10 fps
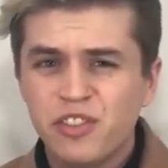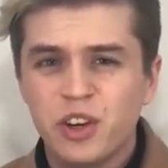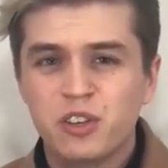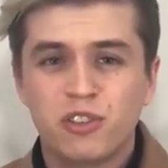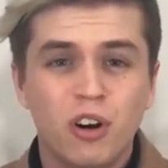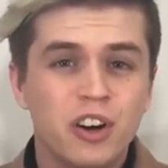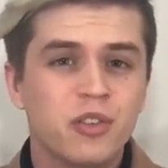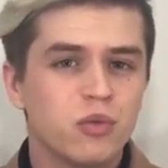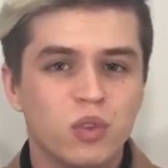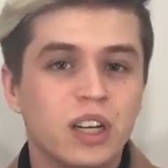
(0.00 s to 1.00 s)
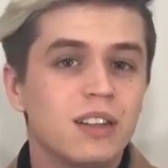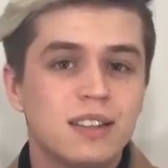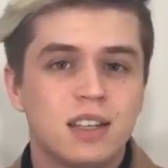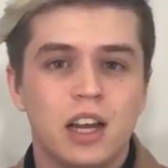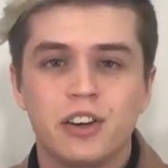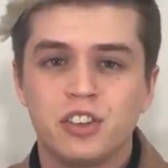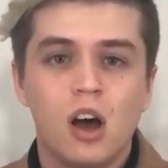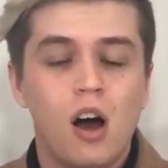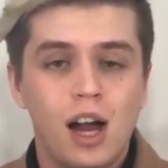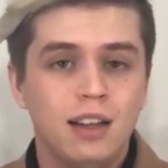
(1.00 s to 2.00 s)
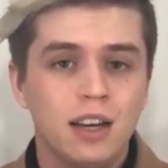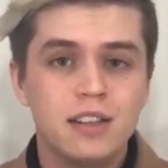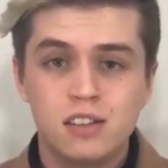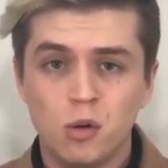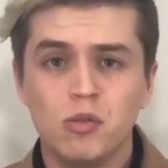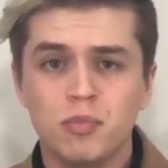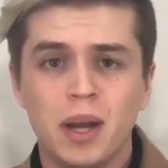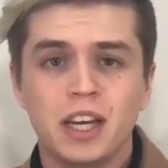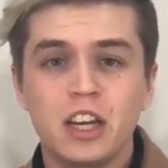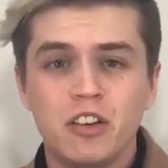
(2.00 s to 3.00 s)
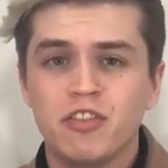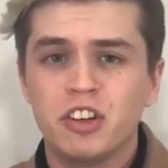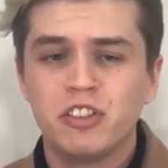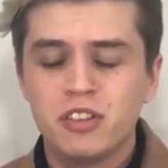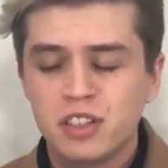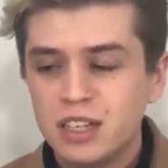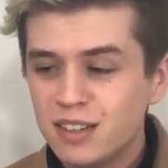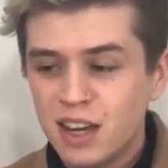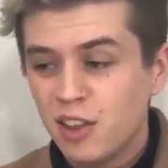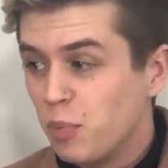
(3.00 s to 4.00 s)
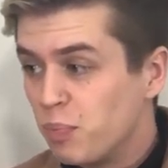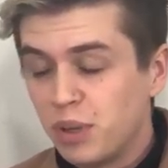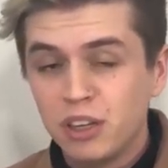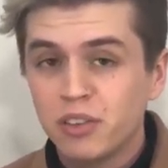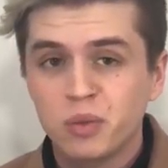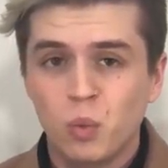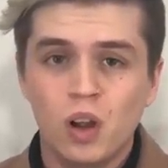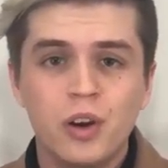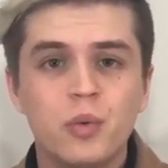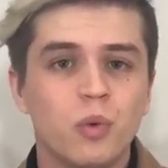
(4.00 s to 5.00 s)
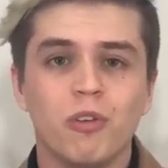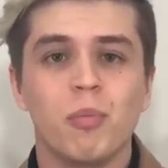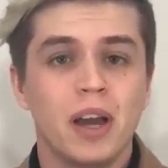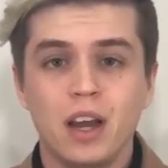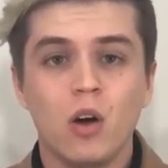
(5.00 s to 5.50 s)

first run really started to highlight some of my inefficiencies. The biggest one was my